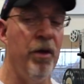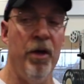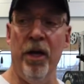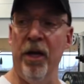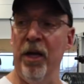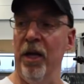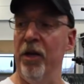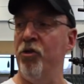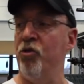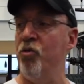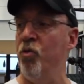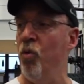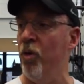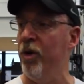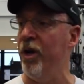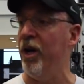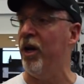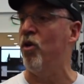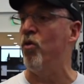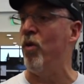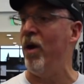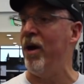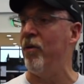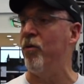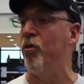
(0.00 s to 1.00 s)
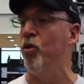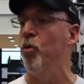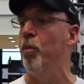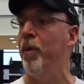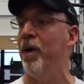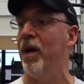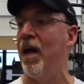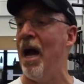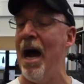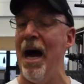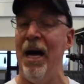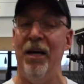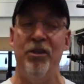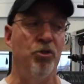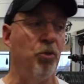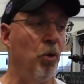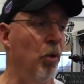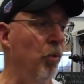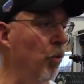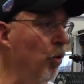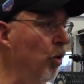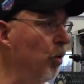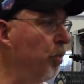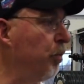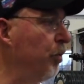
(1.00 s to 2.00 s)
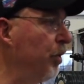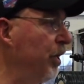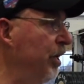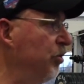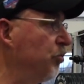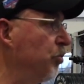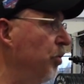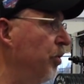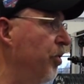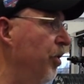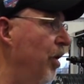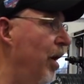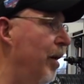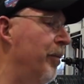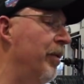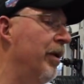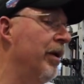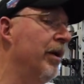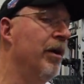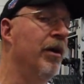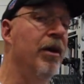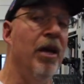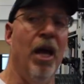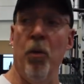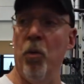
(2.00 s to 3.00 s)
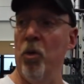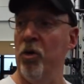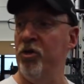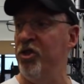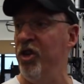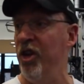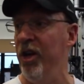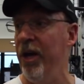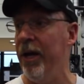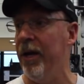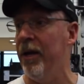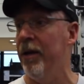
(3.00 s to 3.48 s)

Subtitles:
It's really a great group of guys. So we're really pleased with them, and we'll see.